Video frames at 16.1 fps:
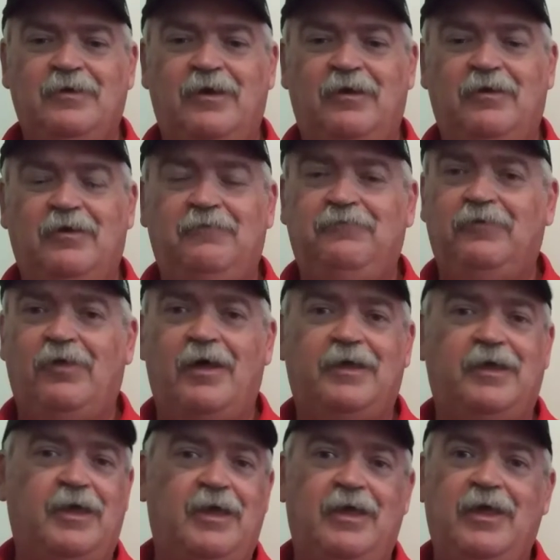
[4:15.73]
if you
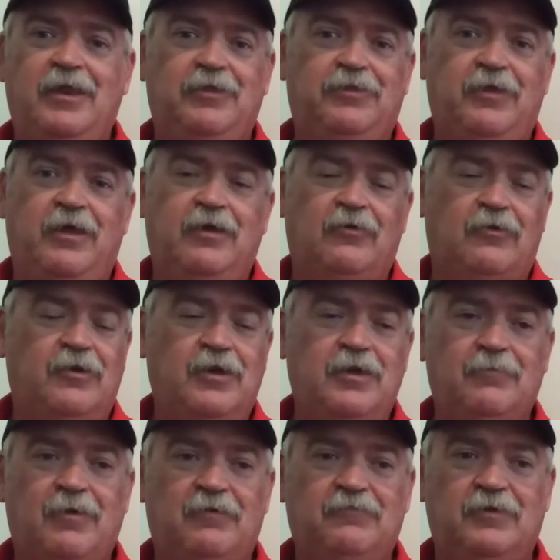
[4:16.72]
like anything or any
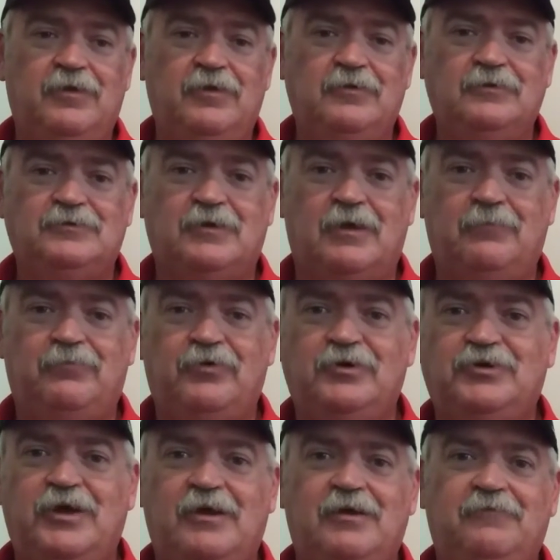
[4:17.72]
of my videos, I
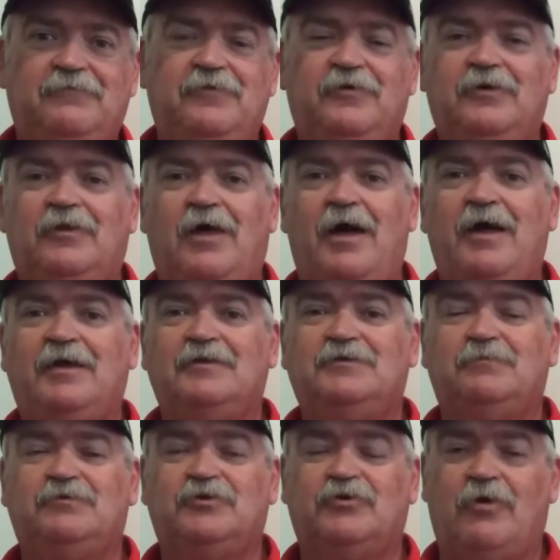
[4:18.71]
appreciate it if you could like and
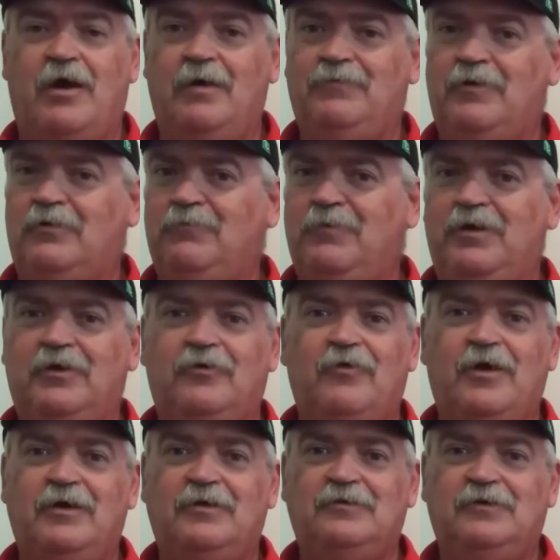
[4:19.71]
subscribe. That'd mean a
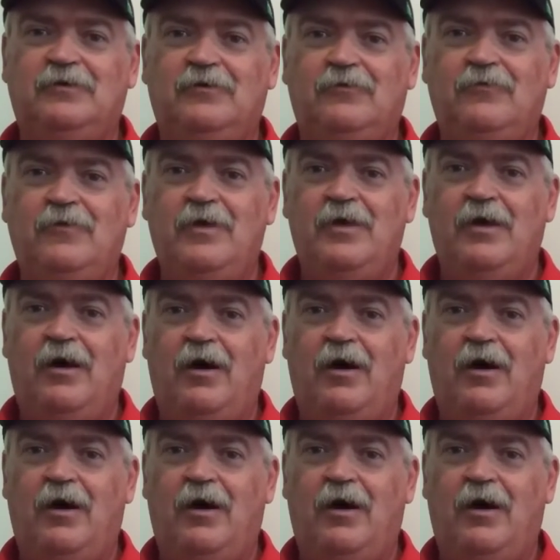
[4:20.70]
great deal.